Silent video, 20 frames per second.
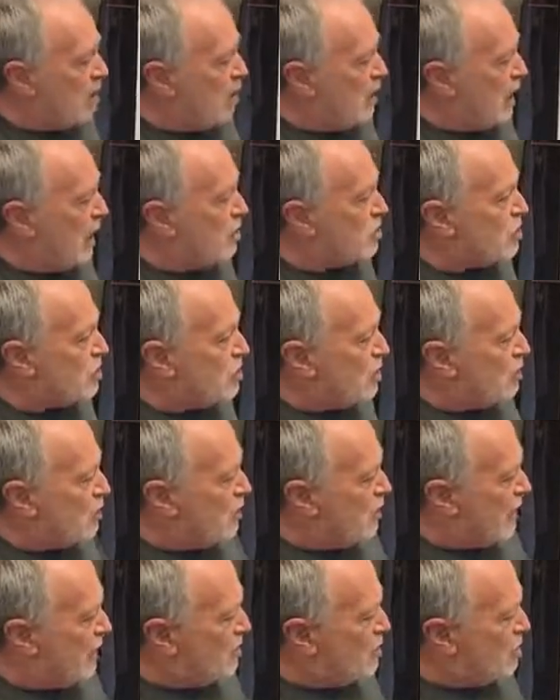And so
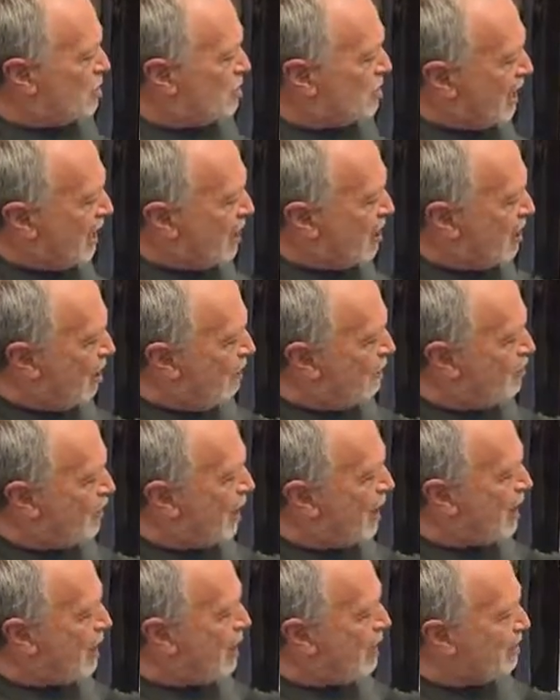instead of
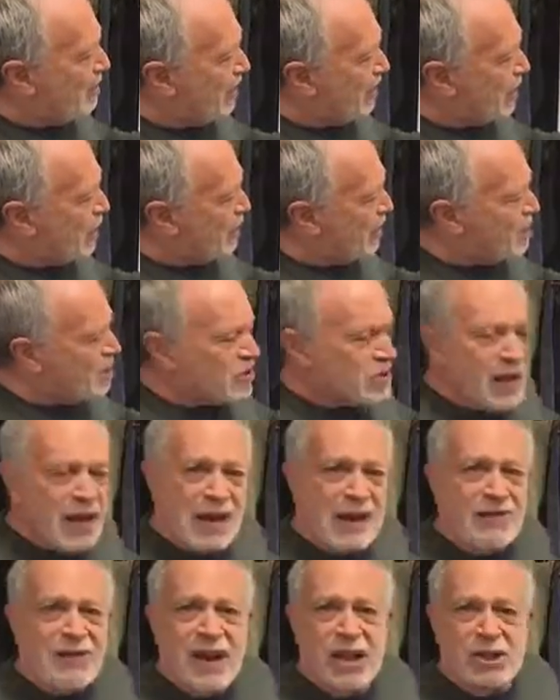paying them, instead
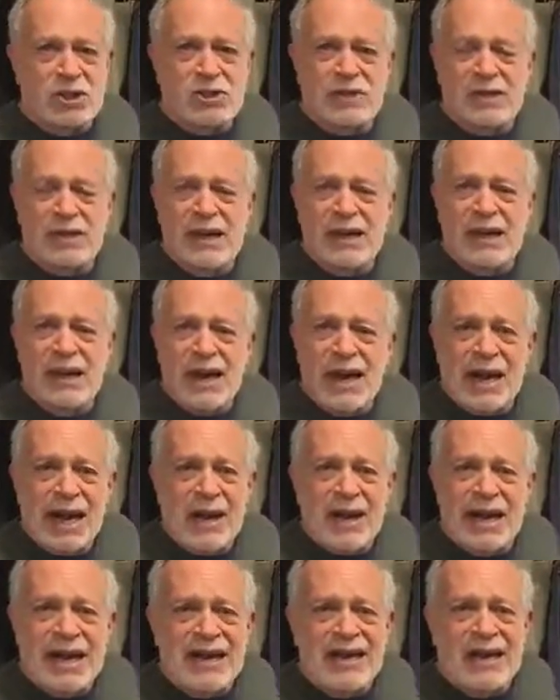of actually
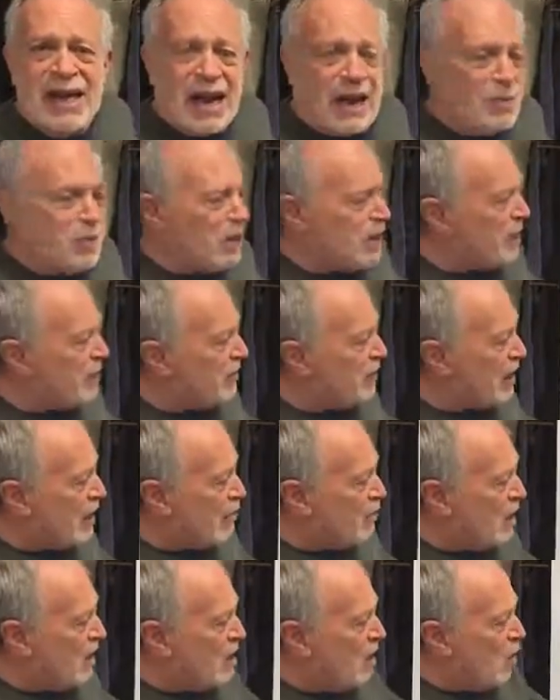enabling
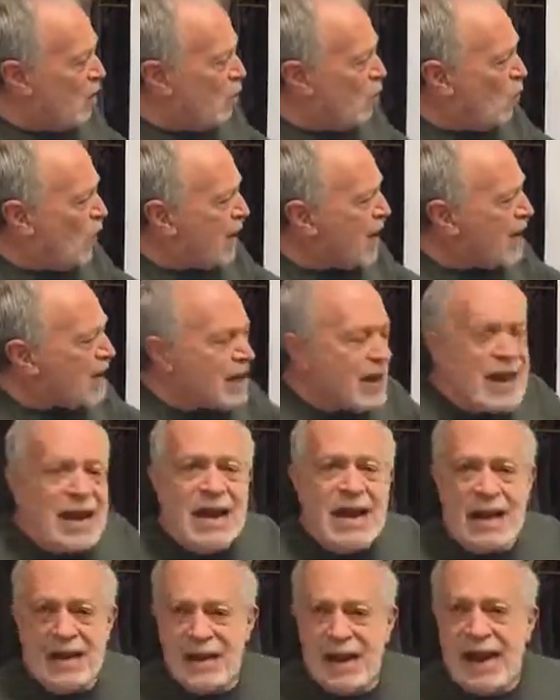them, we
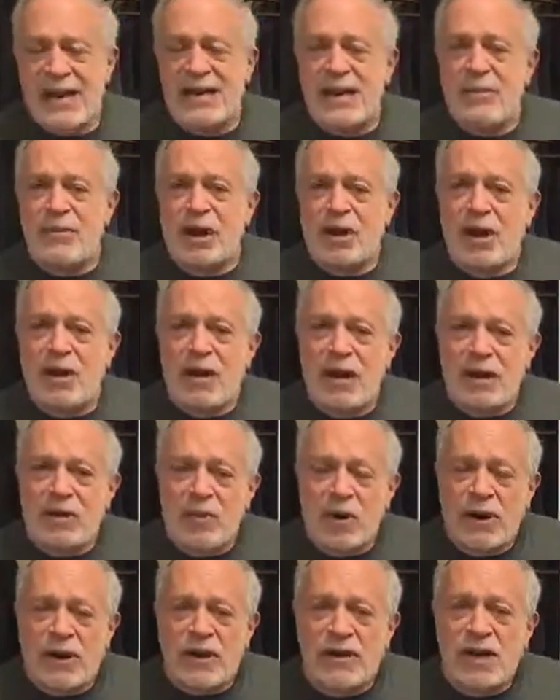need a Democratic
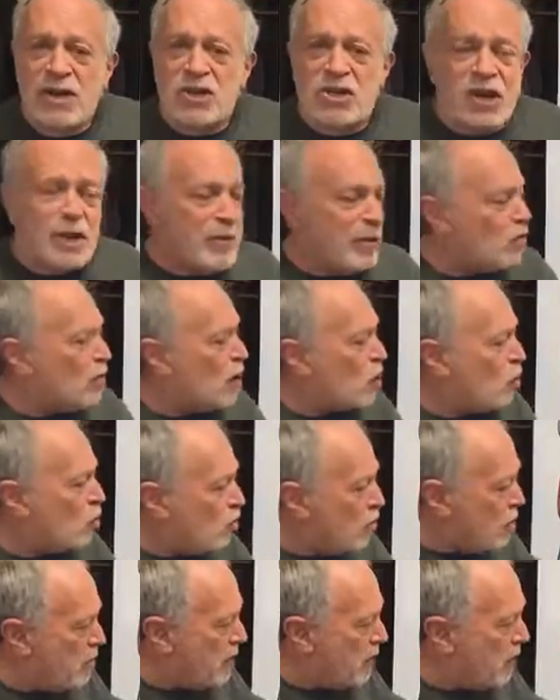Party that is going to be
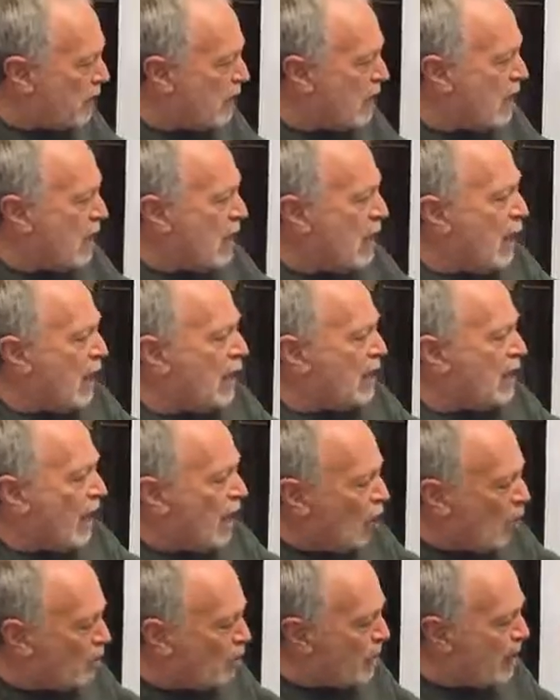recruiting and
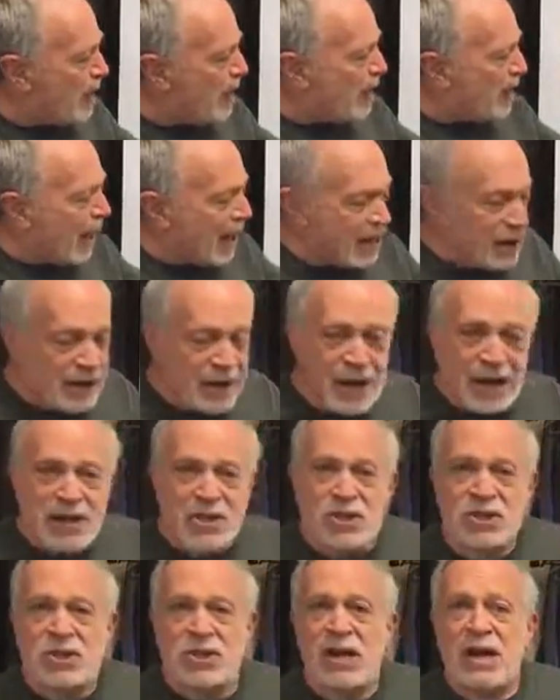helping
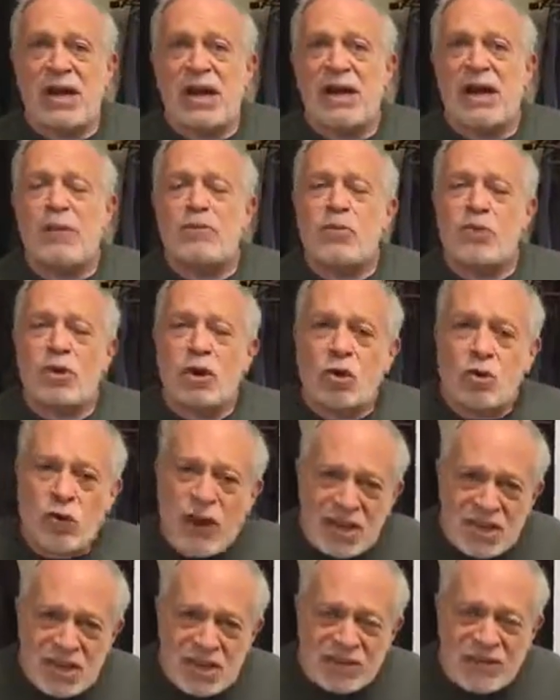candidates,
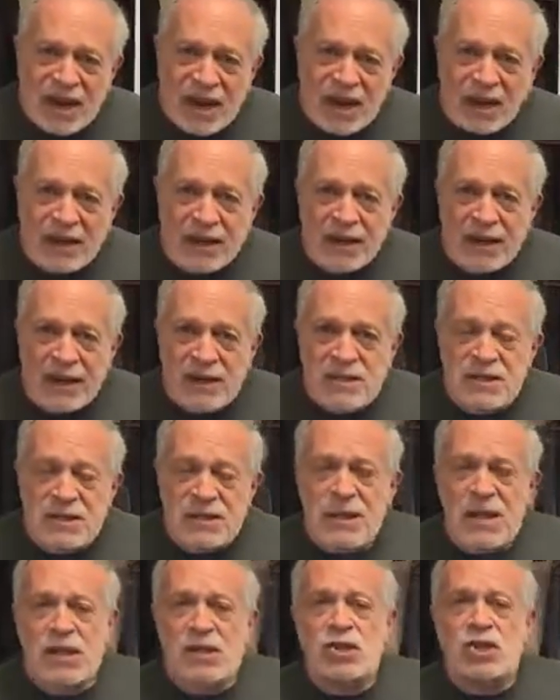progressive candidates,
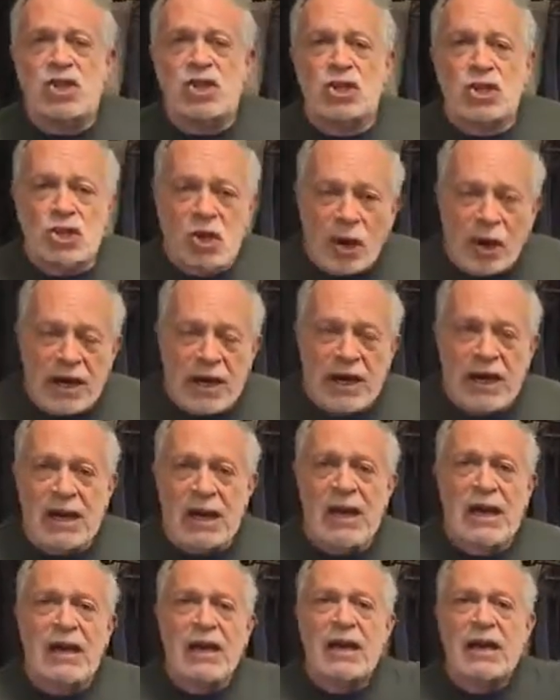starting
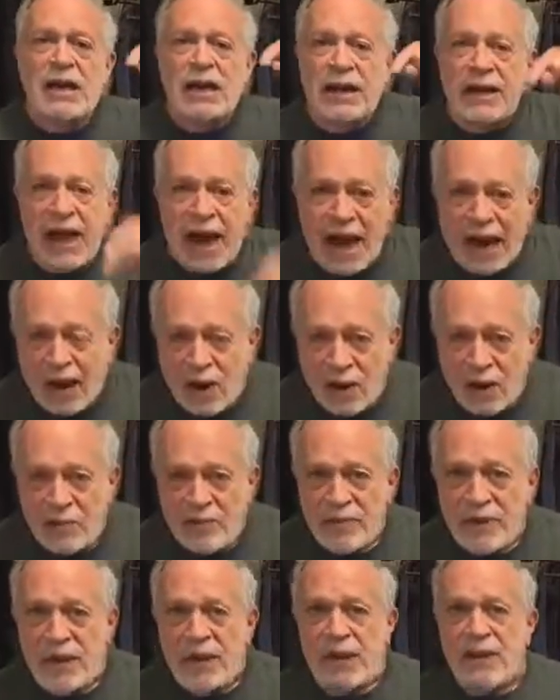now
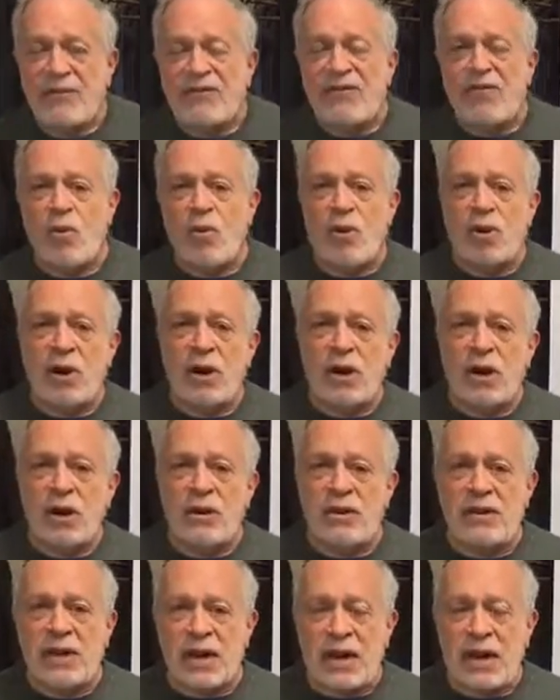for
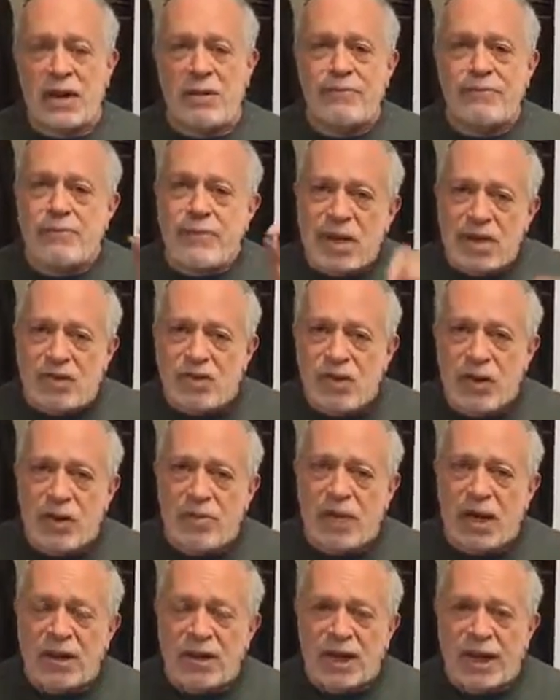the
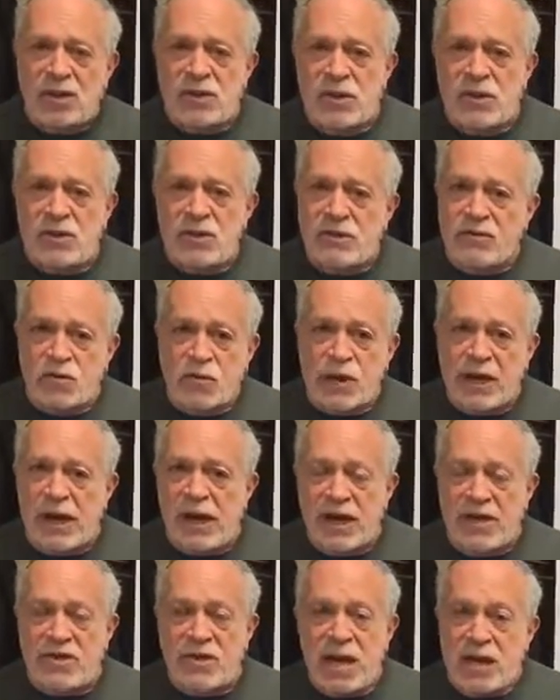midterm elections of
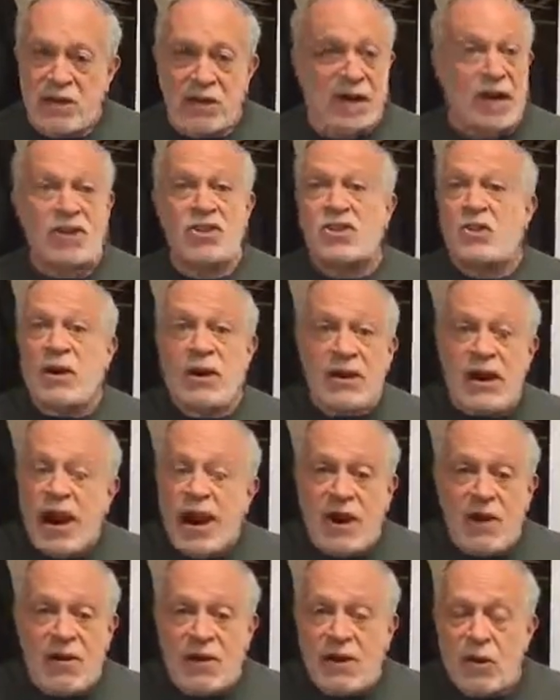2018. You've got to start
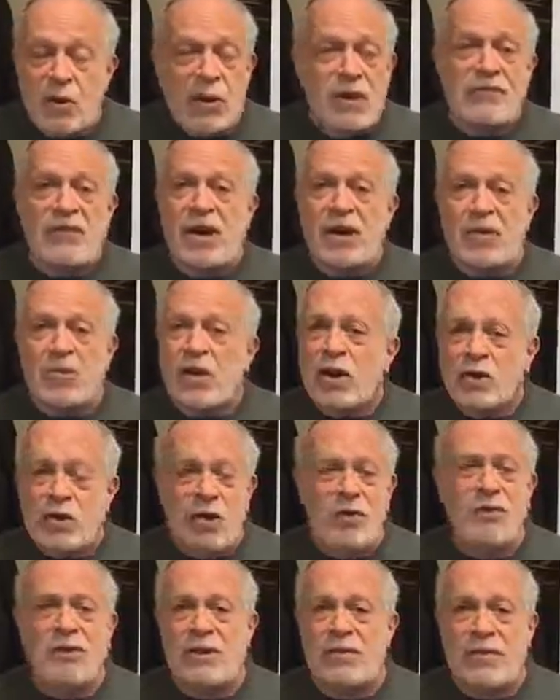now. We've got to
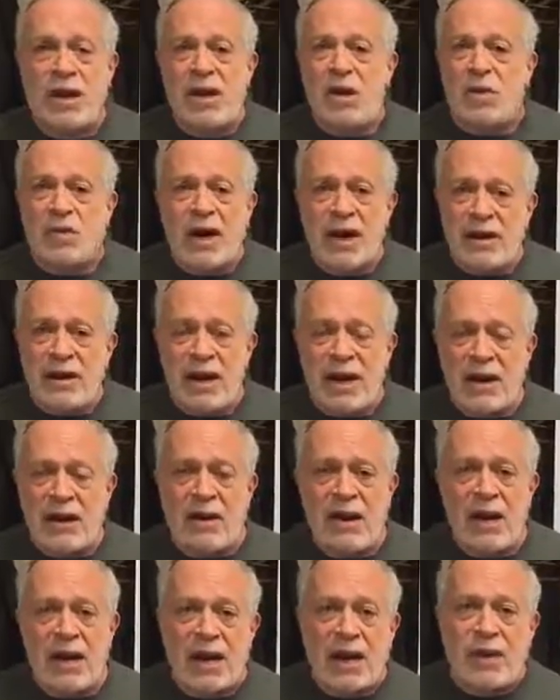recruit them right now.
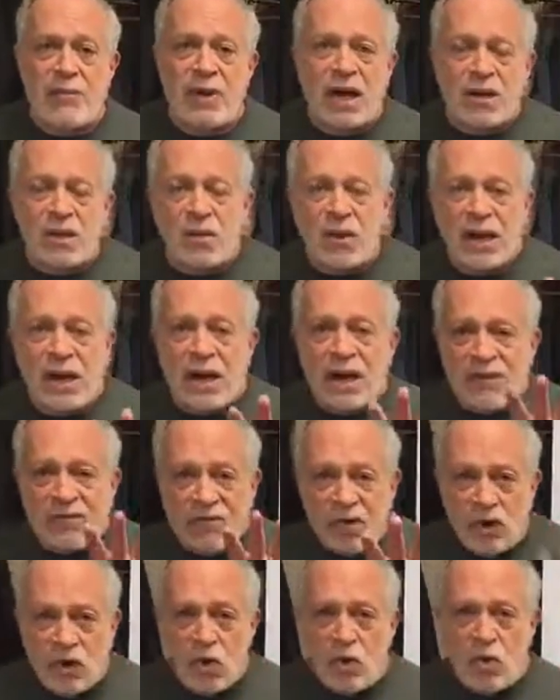And by the way, if
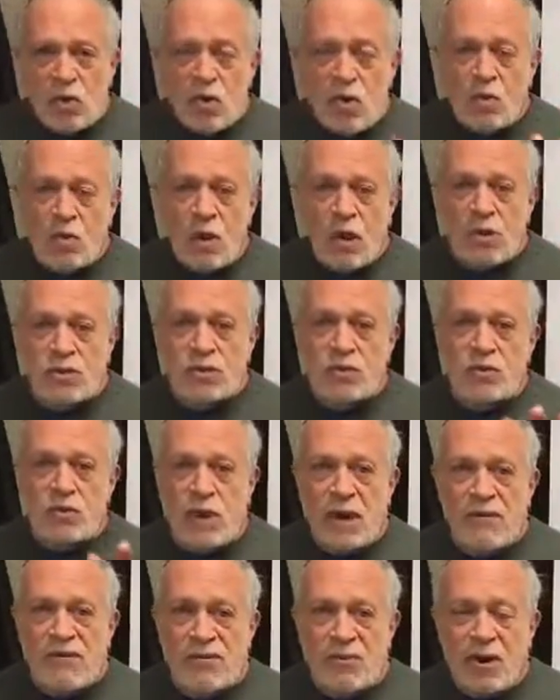you want to
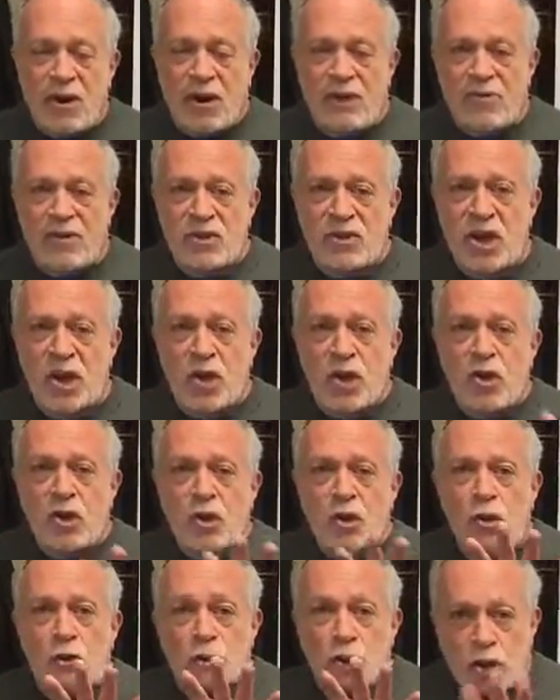run for office,
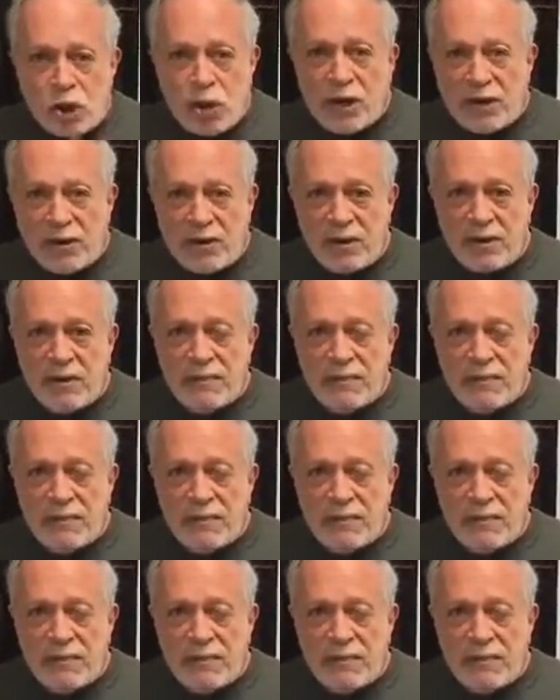you should.